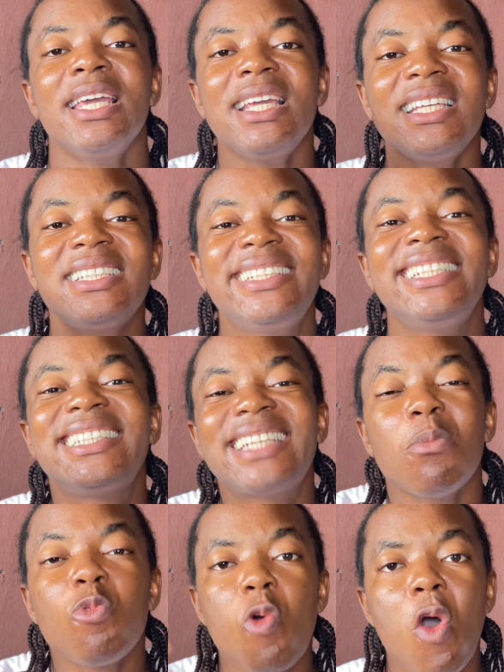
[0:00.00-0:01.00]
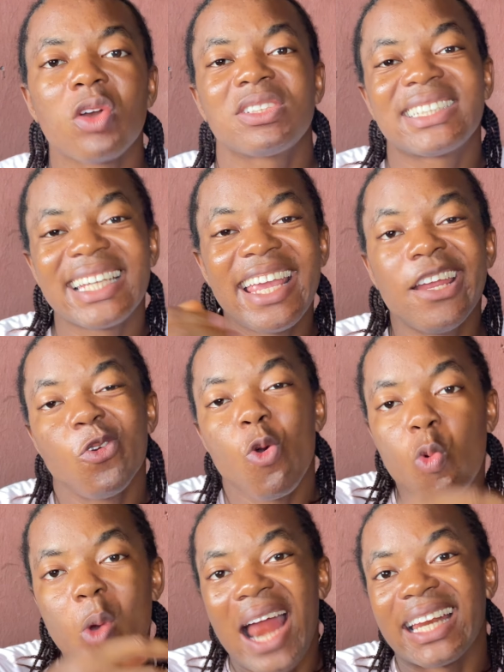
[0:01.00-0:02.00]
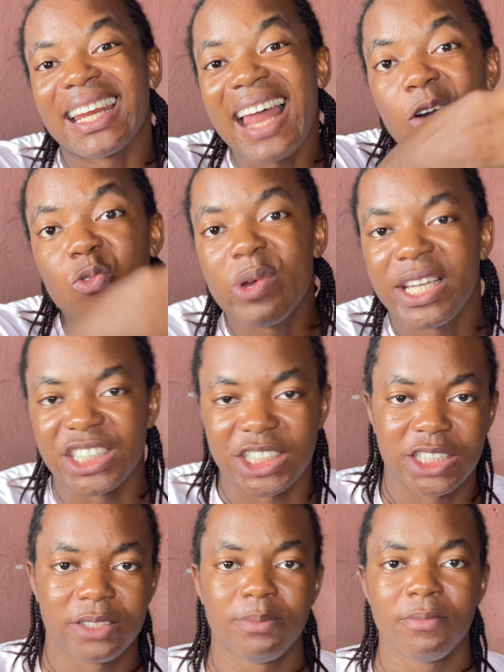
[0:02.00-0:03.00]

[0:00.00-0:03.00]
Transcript: is the same words in Ukwuani language.